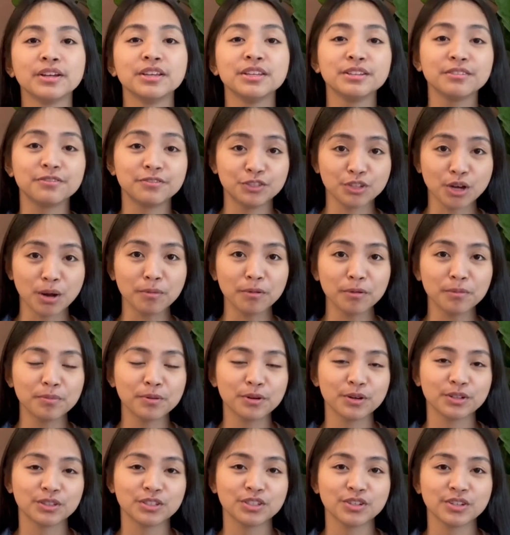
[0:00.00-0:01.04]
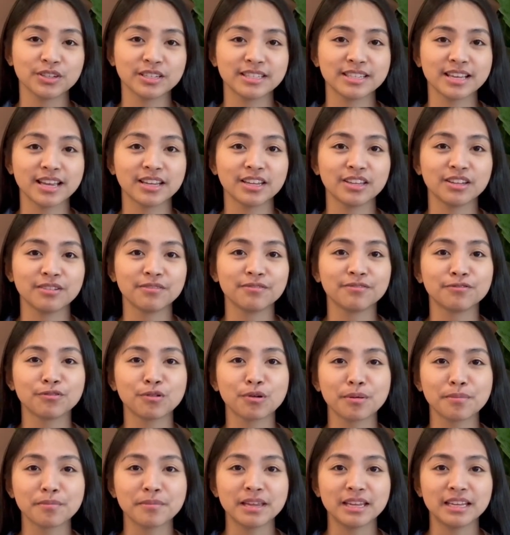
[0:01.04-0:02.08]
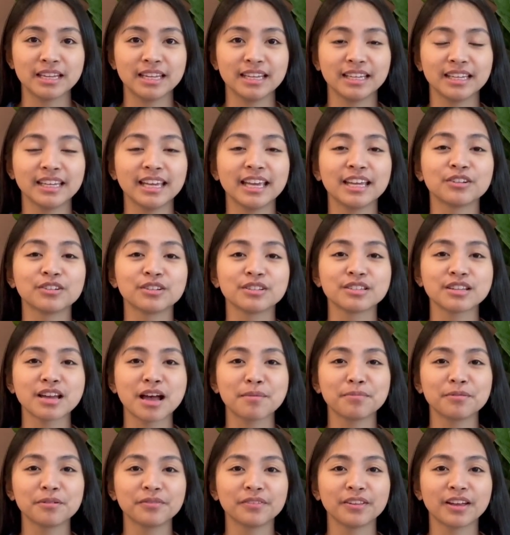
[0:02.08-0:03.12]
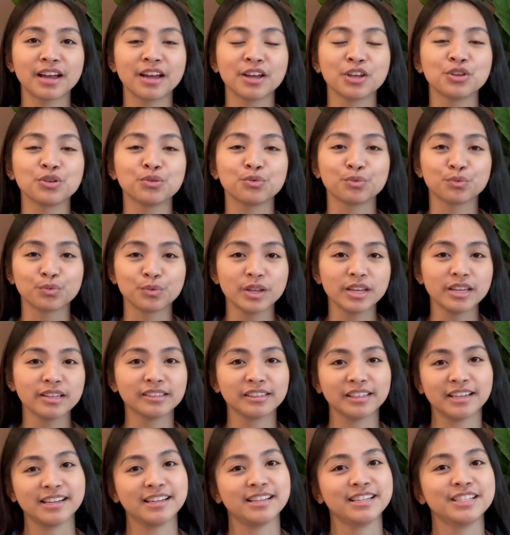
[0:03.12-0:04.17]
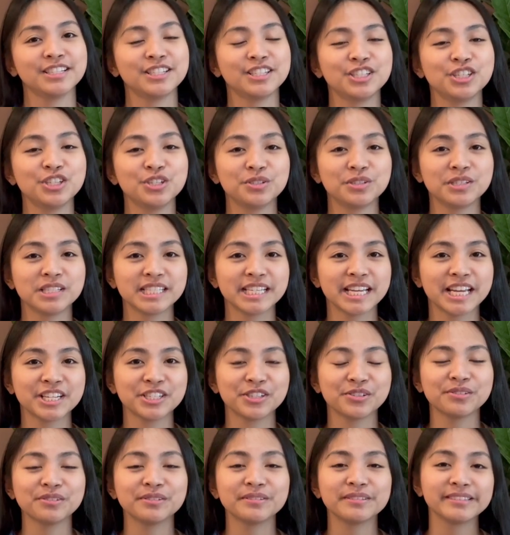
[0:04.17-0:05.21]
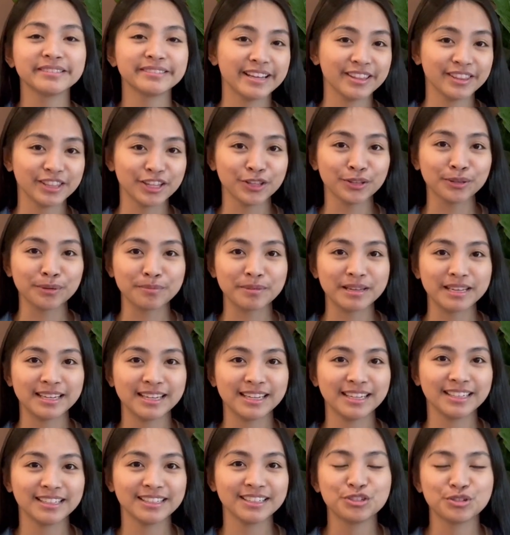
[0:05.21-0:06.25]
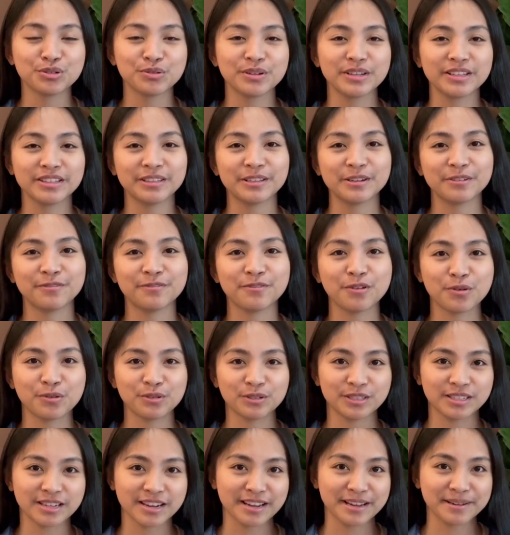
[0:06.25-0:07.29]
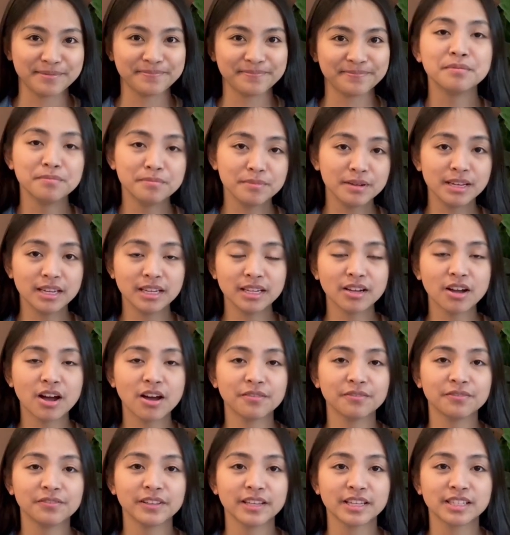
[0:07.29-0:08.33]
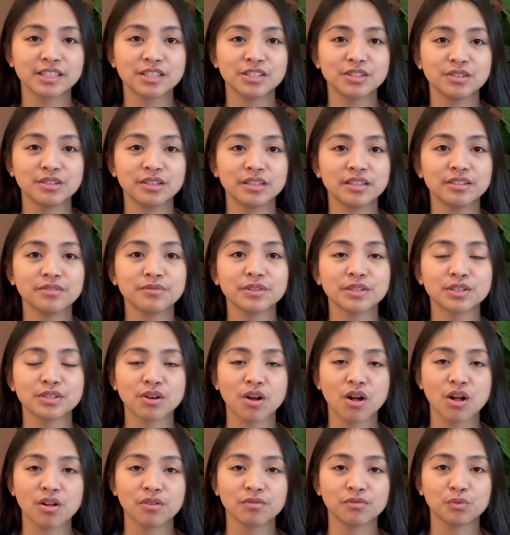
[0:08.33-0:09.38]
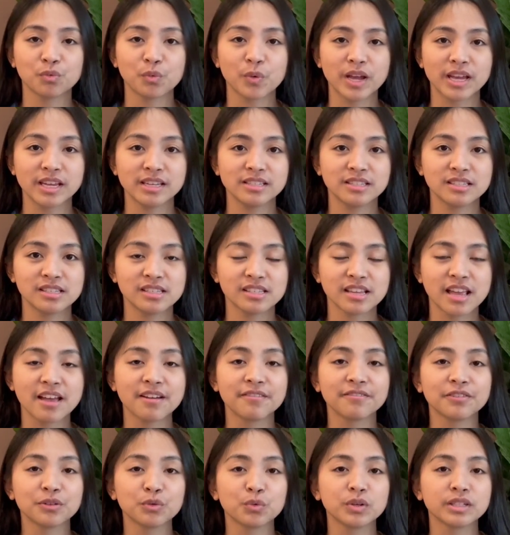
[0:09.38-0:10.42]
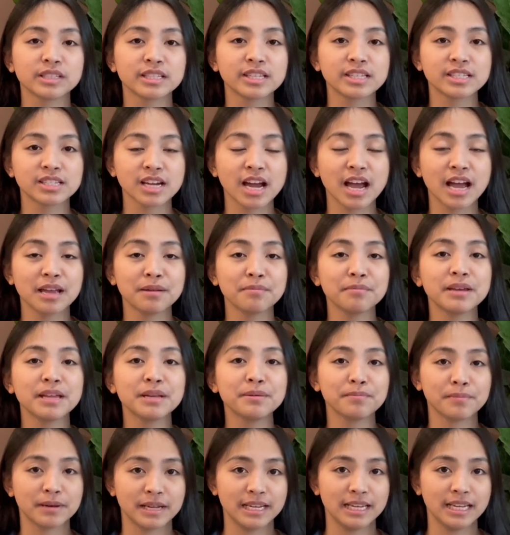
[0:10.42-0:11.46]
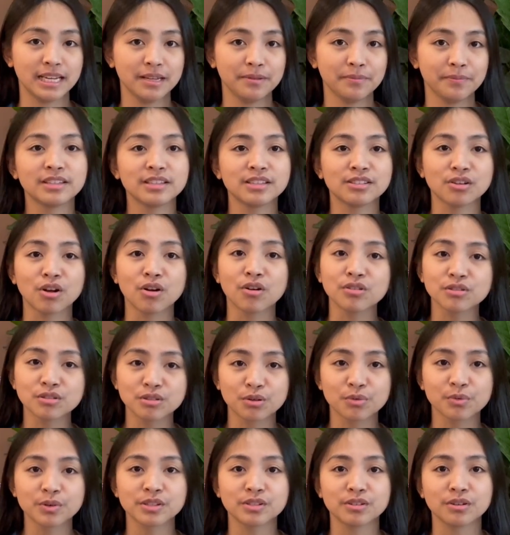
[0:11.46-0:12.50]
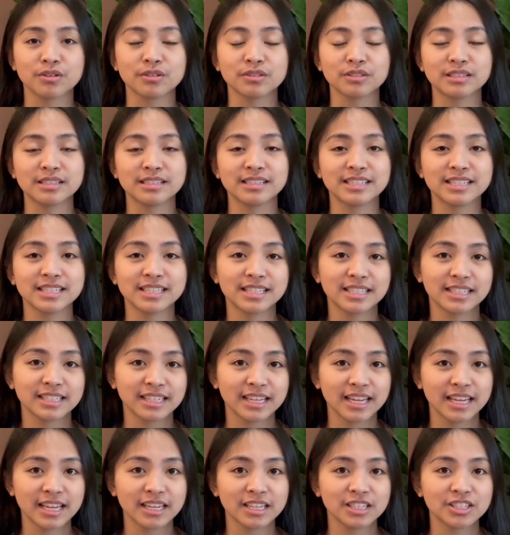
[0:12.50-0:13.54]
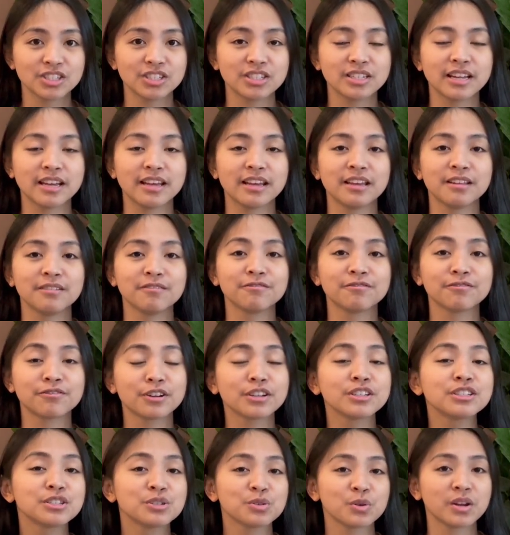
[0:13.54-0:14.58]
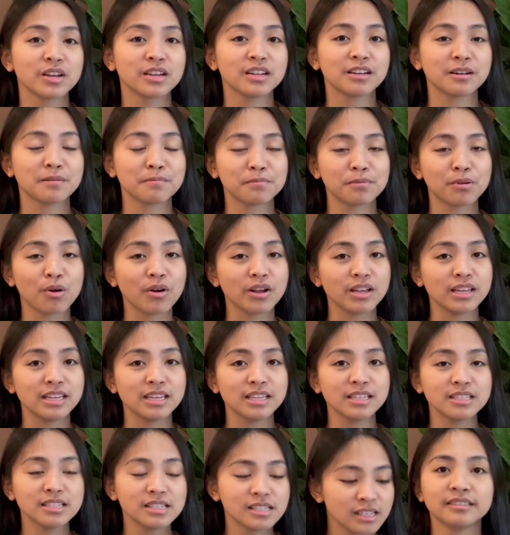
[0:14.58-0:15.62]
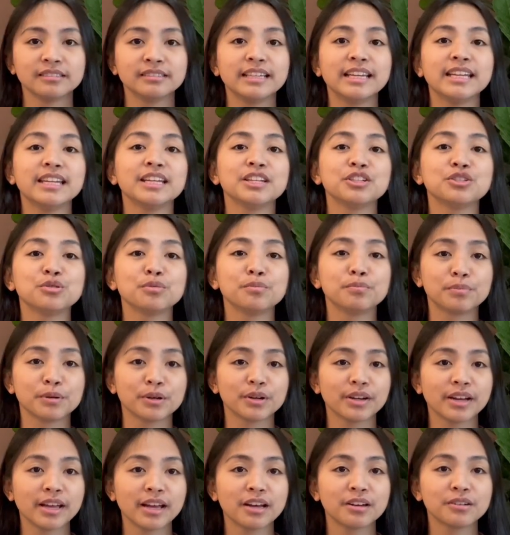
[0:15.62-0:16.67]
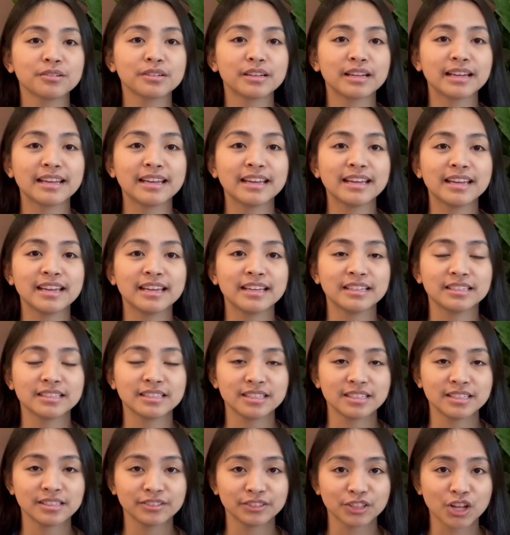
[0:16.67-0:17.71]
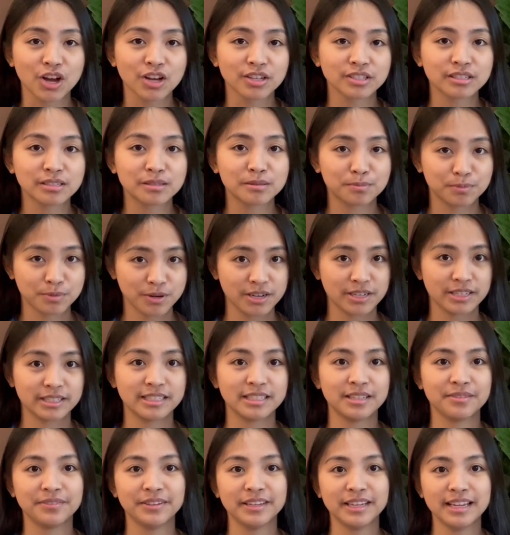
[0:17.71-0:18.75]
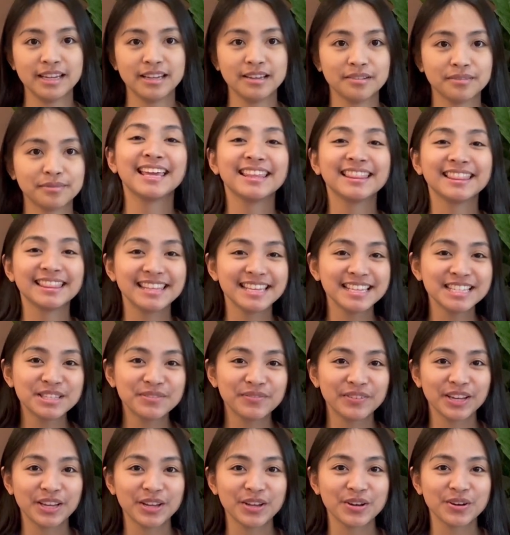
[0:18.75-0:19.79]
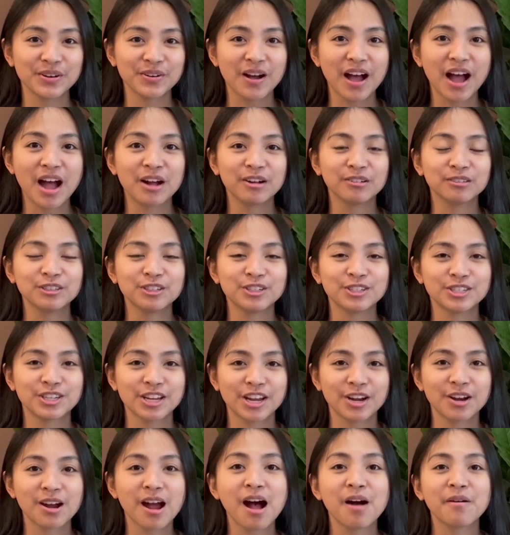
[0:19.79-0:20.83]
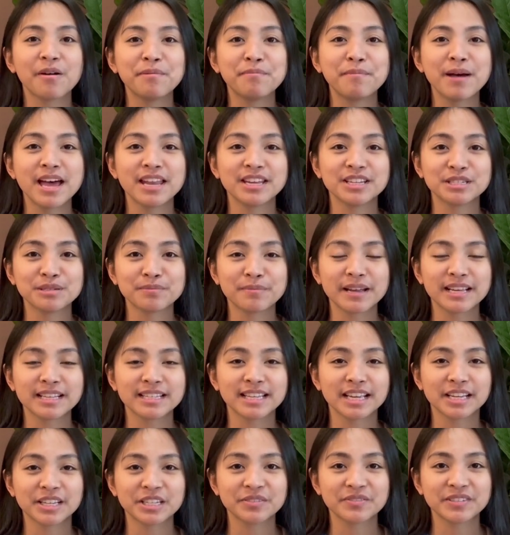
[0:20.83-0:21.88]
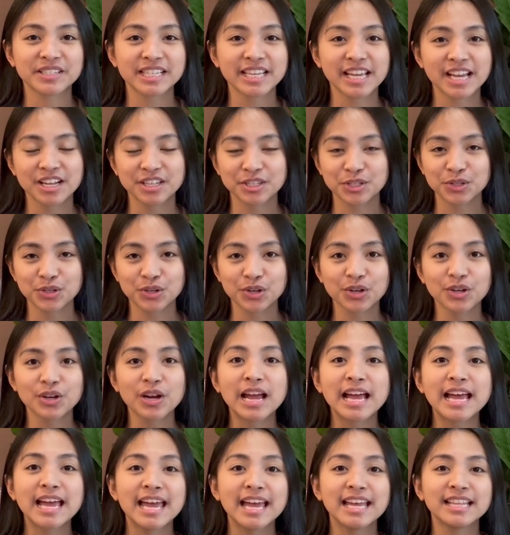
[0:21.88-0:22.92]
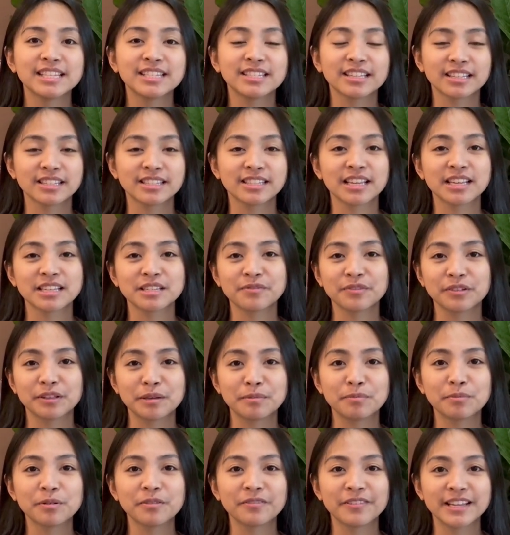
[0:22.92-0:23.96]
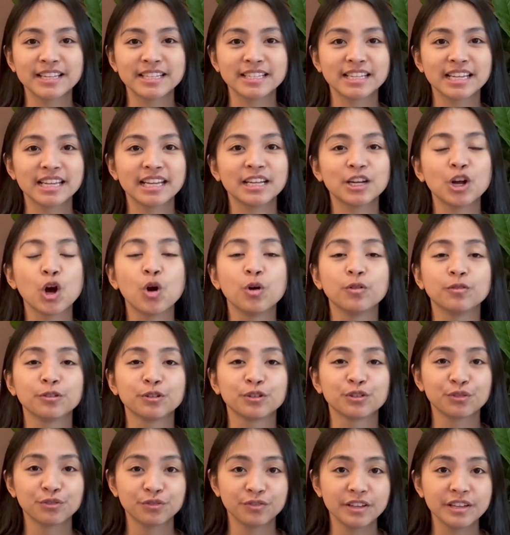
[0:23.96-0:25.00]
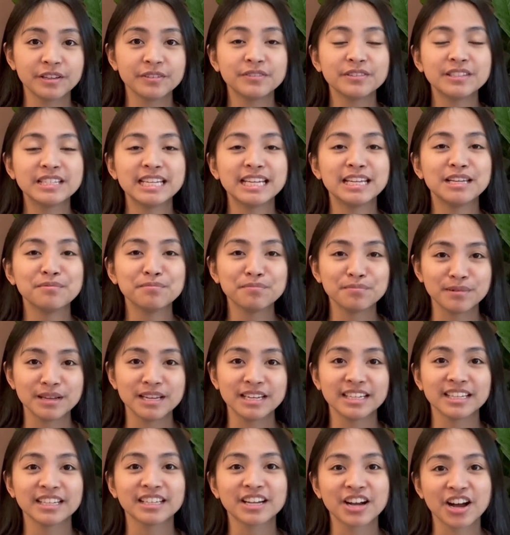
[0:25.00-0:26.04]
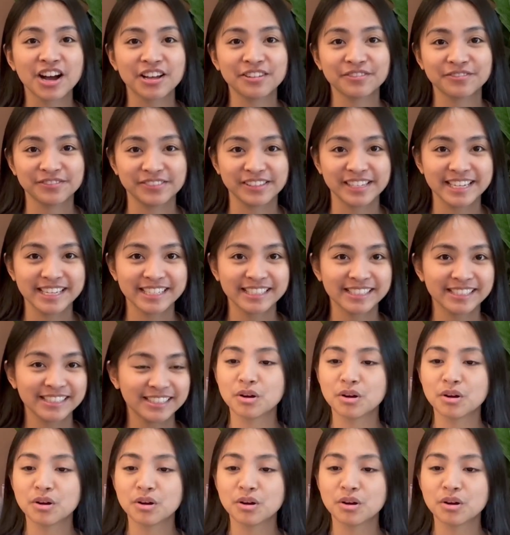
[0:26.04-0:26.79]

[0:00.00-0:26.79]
You've double booked your executive forum meeting, and on top of that, you realized you scheduled another meeting during their focus time. Meeting conflicts you didn't resolve wastes everyone's time and money. This also results in disengaged and frustrated employees, leading to burnout and lost productivity. In this video, I will share how I manage my executive's calendar and successfully prevented over 50 meeting conflicts.